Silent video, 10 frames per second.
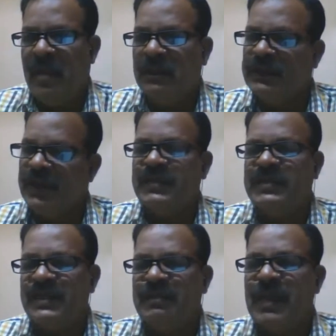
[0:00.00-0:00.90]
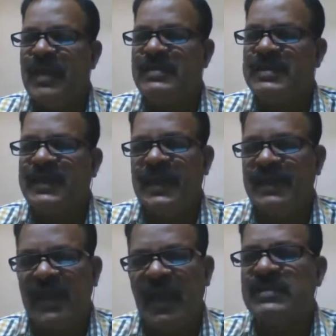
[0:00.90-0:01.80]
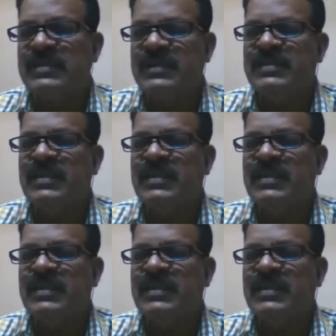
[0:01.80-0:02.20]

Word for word: Three stages, first, second, and third stage.